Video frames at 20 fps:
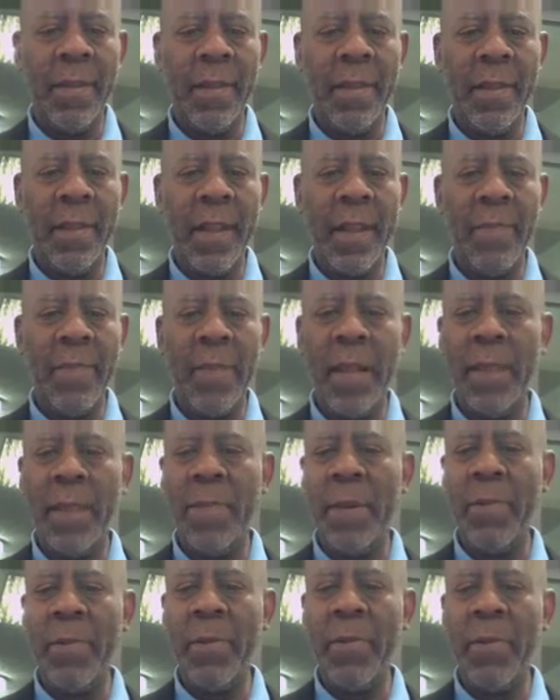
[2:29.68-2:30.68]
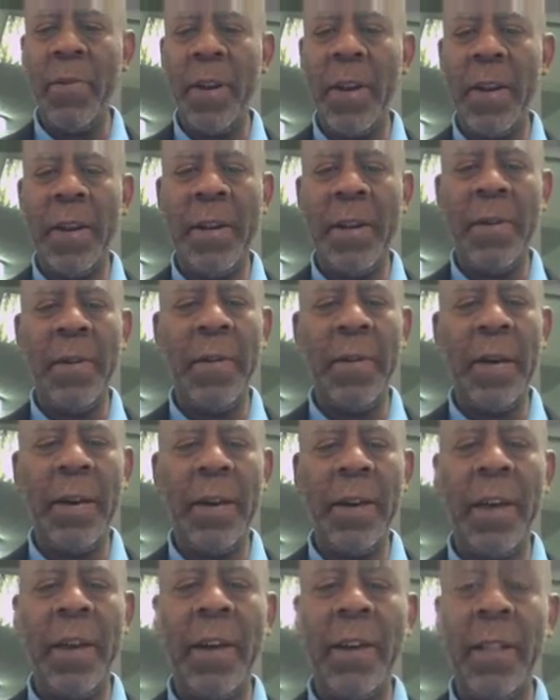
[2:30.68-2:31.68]
Not many people want to know about
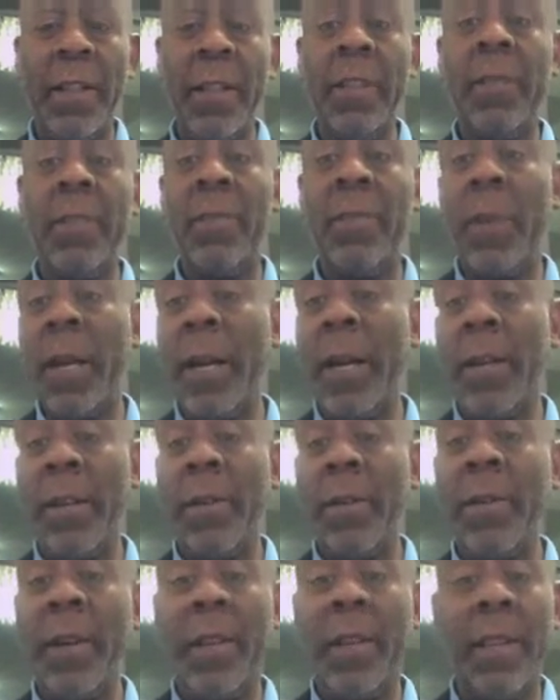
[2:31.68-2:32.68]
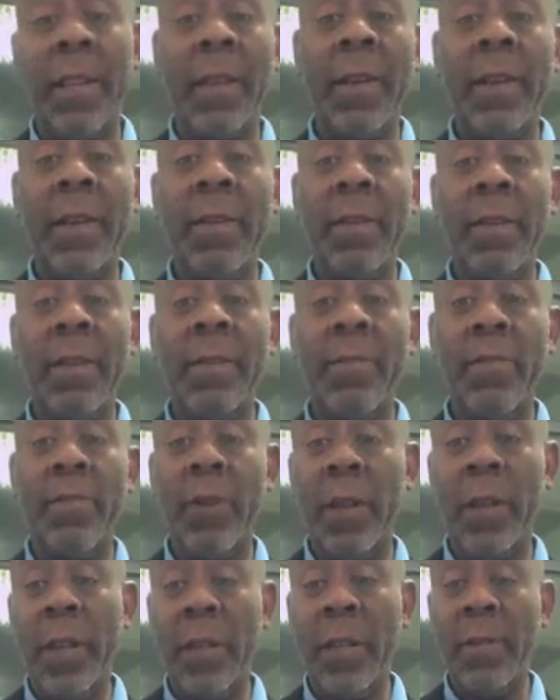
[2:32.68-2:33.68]
calculus, but I do. I think it's
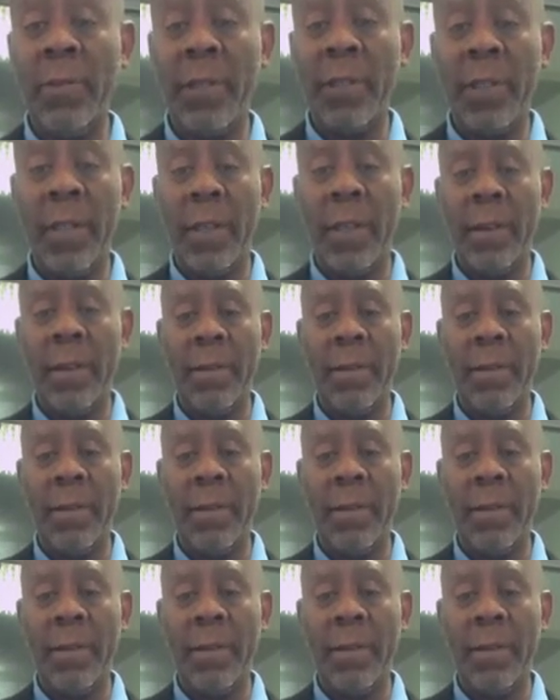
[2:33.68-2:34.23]
pretty interesting.